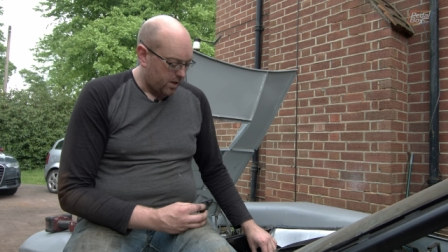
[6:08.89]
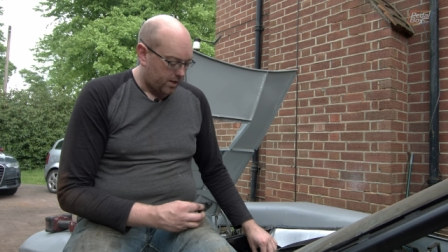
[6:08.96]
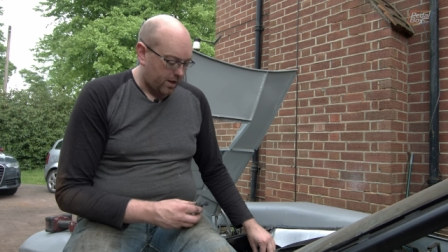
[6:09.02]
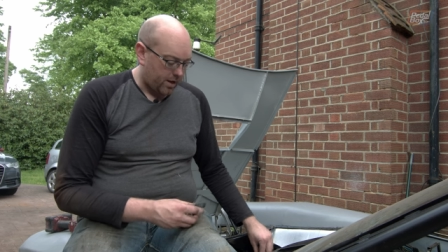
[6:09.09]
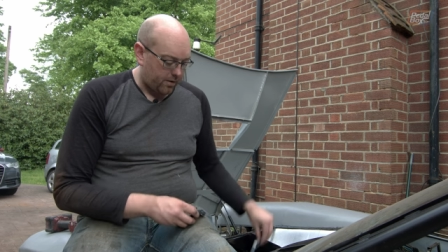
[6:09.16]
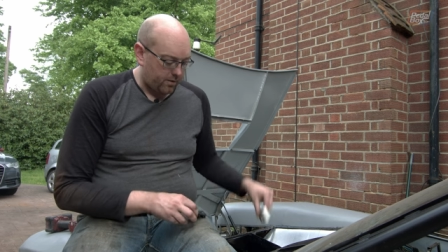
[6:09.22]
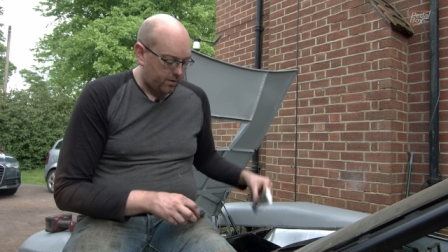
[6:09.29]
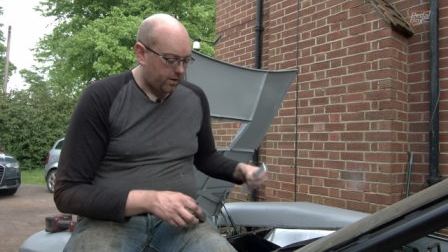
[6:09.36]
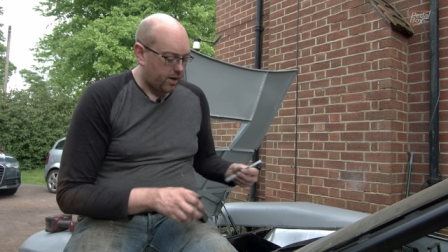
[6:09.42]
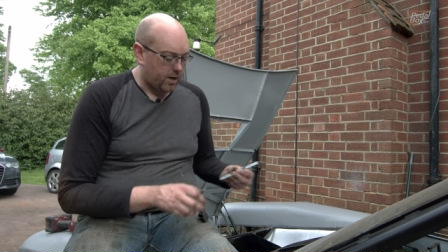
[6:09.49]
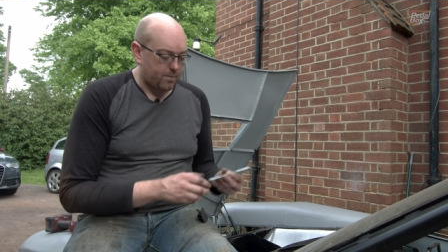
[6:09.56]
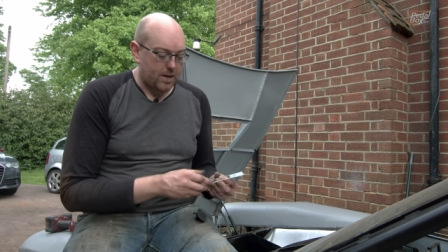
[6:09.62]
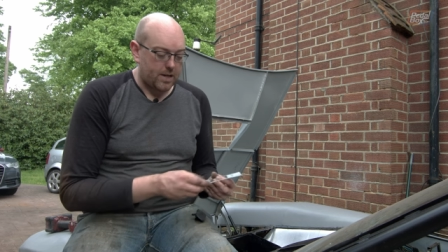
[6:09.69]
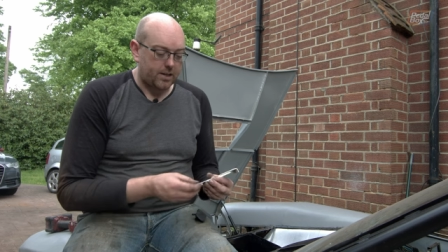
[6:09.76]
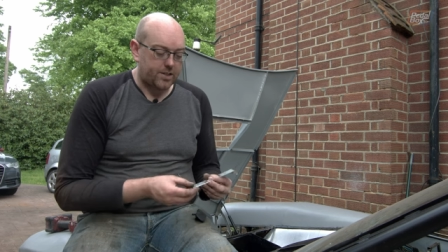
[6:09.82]
Now
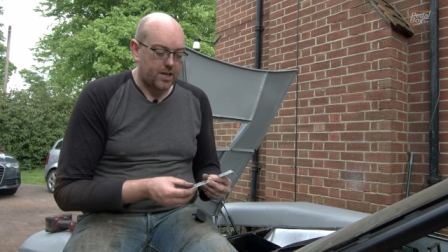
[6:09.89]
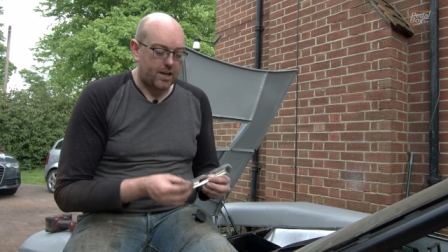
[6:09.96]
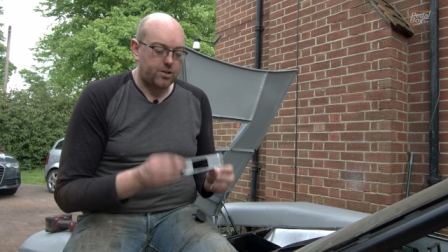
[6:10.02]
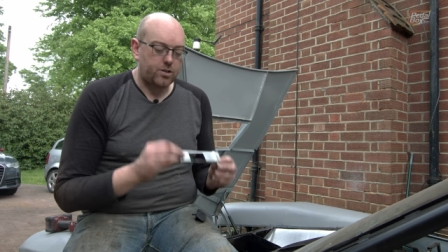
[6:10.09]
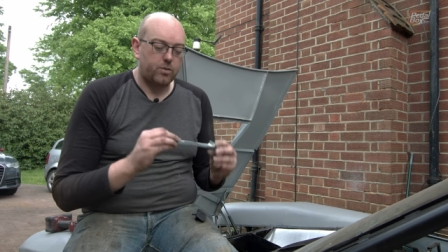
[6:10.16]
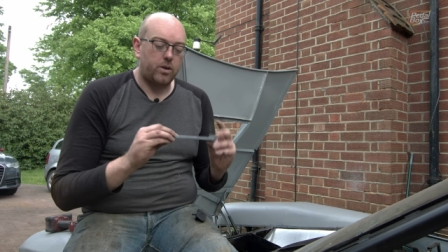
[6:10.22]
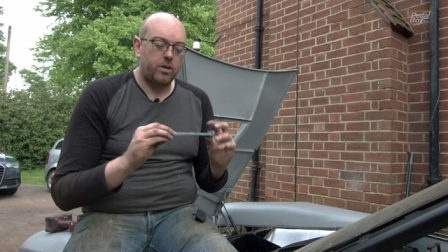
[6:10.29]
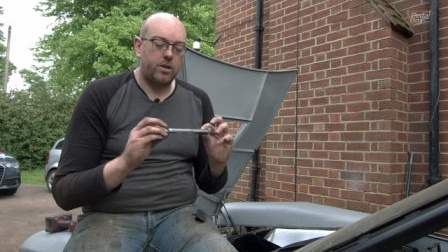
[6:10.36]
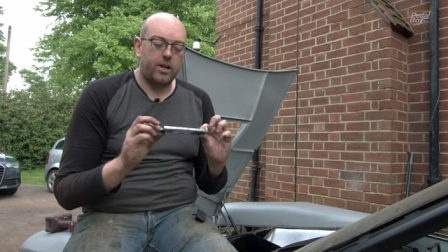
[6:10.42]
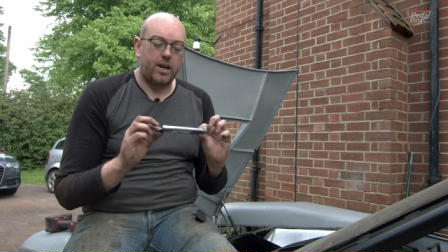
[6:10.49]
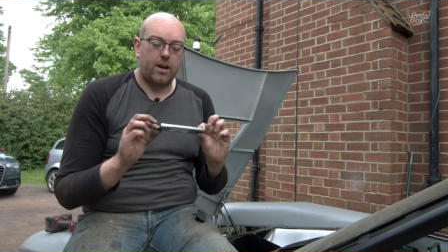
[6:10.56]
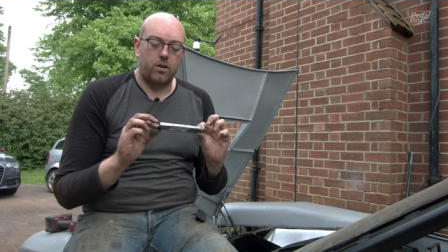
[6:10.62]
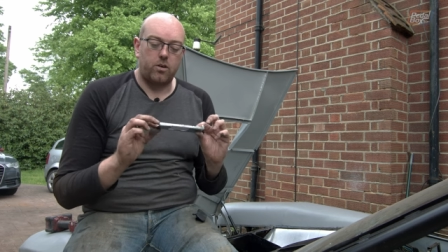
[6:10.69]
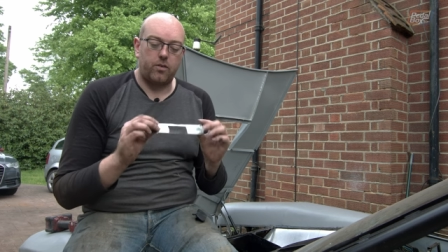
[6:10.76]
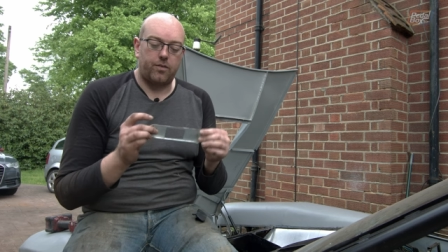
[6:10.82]
I made a test one
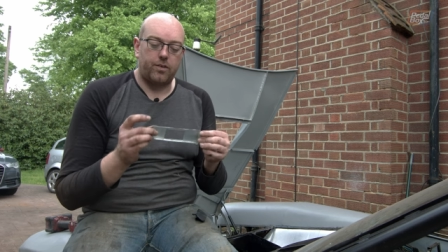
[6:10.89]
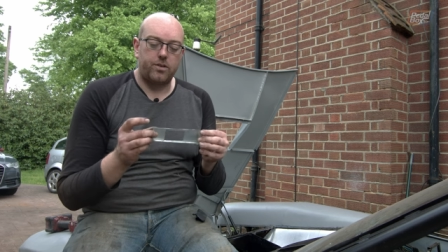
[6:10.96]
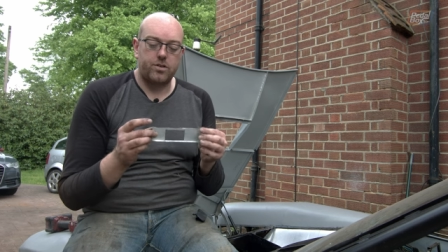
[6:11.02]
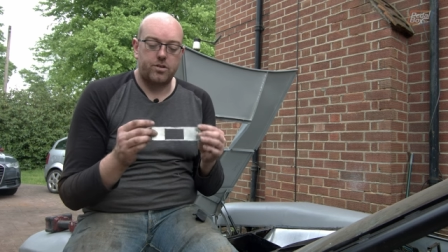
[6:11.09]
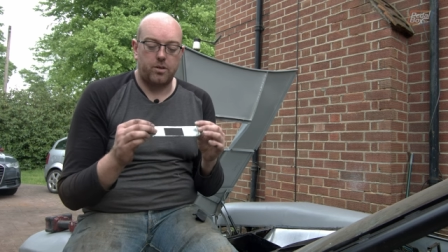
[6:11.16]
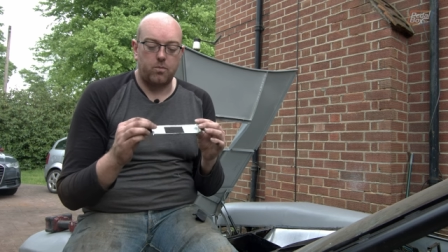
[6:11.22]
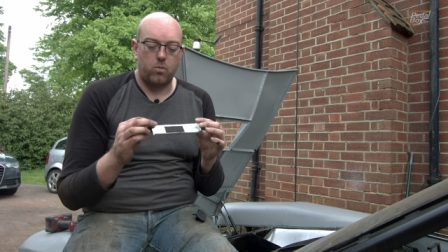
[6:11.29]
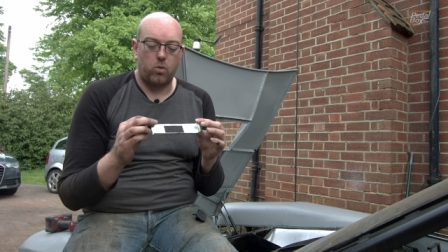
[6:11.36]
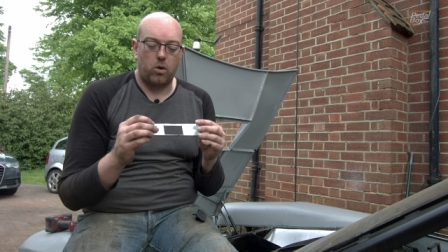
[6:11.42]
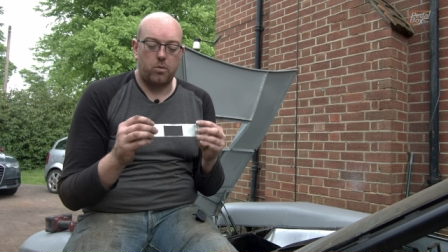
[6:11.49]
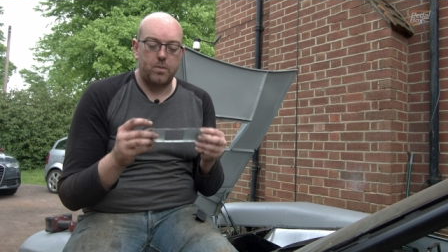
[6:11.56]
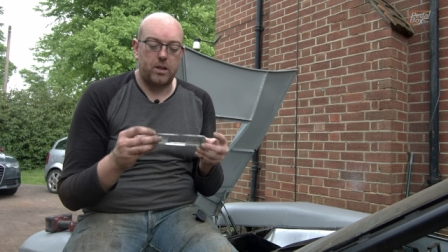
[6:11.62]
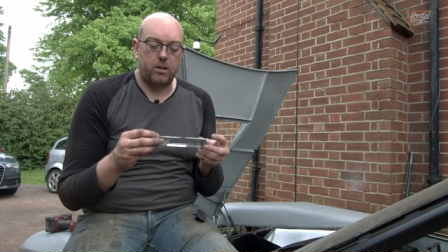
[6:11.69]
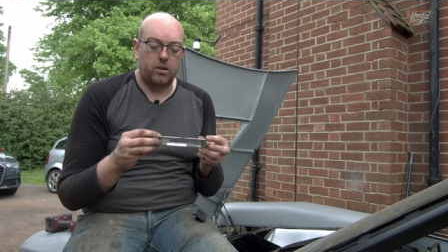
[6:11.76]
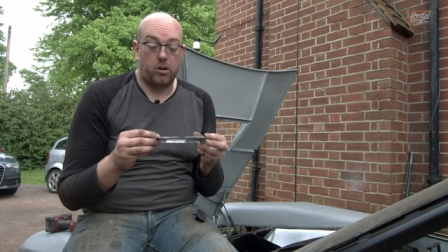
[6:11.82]
out of some one
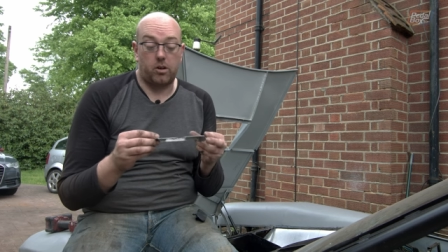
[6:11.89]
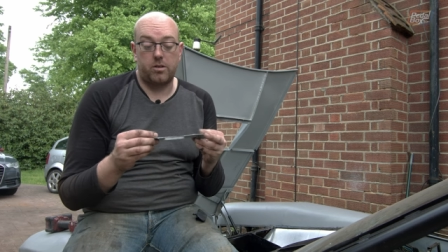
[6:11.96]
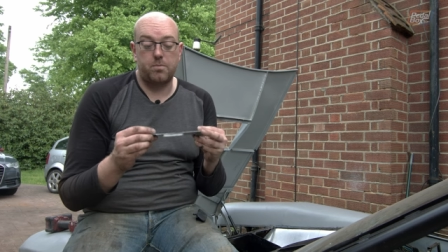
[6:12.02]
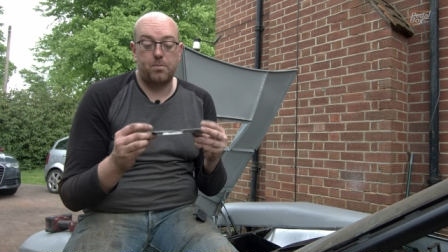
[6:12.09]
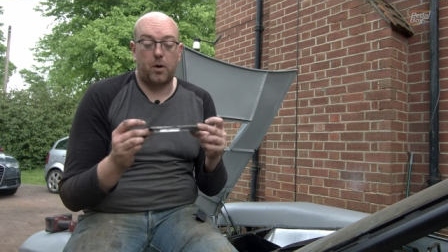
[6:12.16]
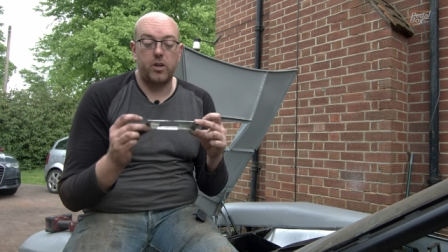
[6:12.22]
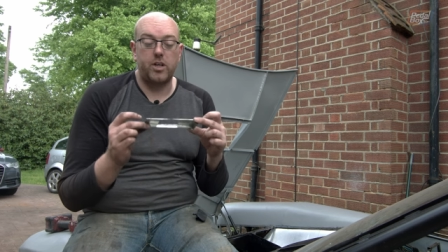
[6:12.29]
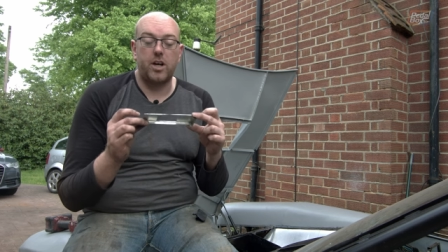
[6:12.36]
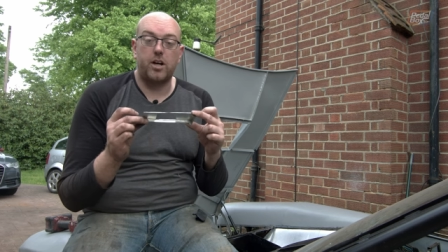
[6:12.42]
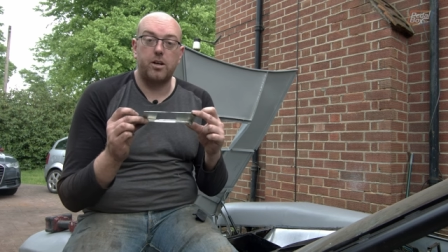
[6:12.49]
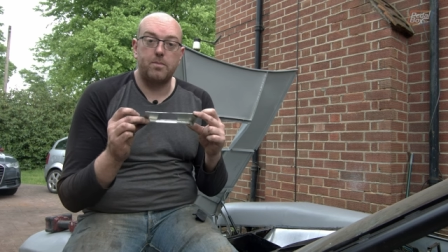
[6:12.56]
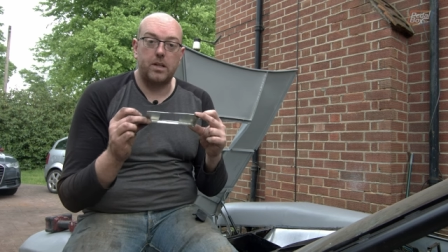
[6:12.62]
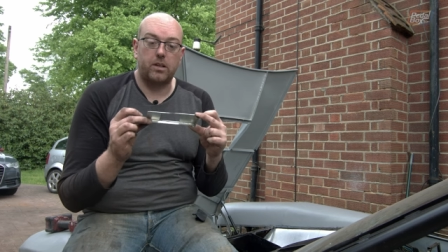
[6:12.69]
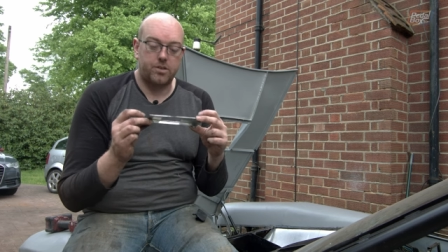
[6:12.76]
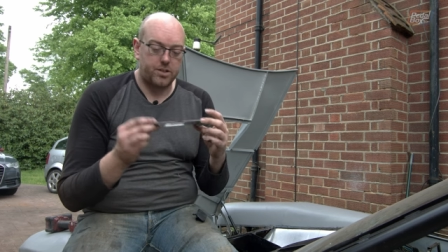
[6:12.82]
mil or zero point nine
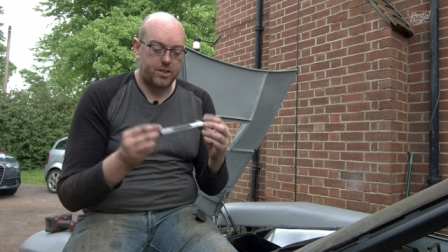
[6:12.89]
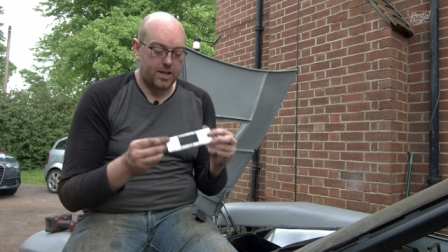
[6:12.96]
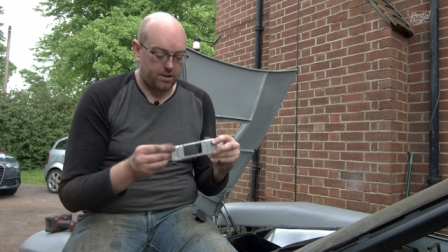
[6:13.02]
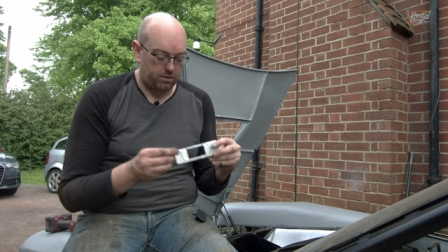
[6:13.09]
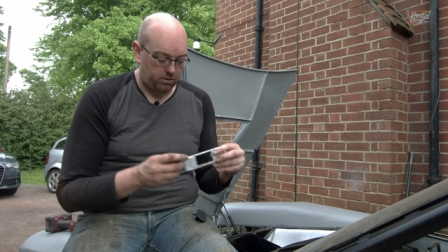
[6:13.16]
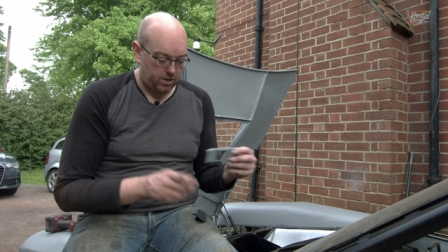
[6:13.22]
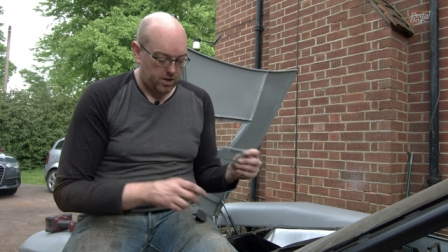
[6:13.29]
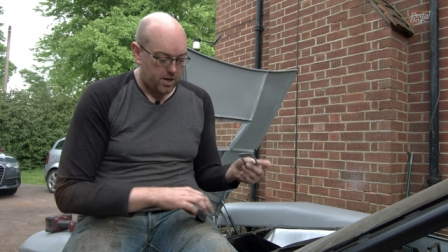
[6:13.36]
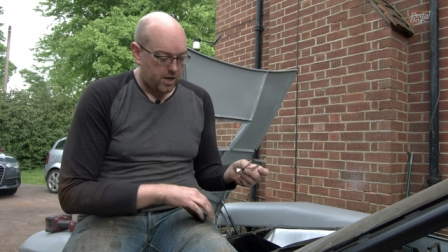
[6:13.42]
mil steel,